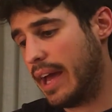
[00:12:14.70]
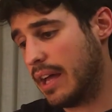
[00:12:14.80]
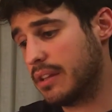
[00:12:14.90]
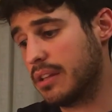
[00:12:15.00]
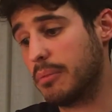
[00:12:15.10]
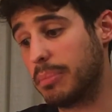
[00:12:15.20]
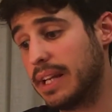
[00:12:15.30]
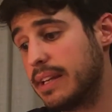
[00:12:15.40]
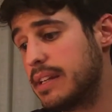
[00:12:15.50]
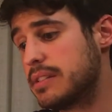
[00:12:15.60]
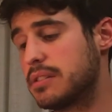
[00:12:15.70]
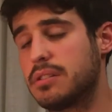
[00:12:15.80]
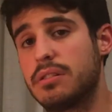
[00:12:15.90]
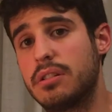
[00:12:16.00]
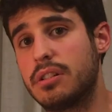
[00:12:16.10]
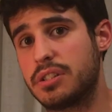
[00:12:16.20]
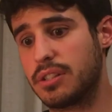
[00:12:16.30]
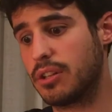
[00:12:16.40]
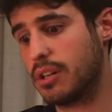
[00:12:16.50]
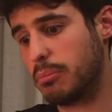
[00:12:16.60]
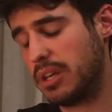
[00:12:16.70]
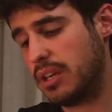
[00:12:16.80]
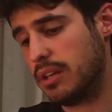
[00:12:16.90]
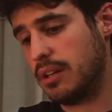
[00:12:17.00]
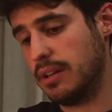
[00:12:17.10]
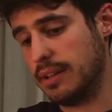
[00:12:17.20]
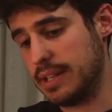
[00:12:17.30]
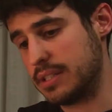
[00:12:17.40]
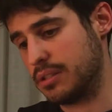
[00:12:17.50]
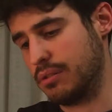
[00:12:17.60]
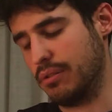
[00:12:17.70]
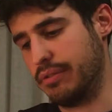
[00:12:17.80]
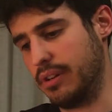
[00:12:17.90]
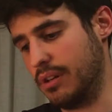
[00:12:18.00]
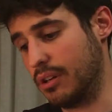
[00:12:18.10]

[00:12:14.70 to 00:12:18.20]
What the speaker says: And abilities, there's gonna be a list of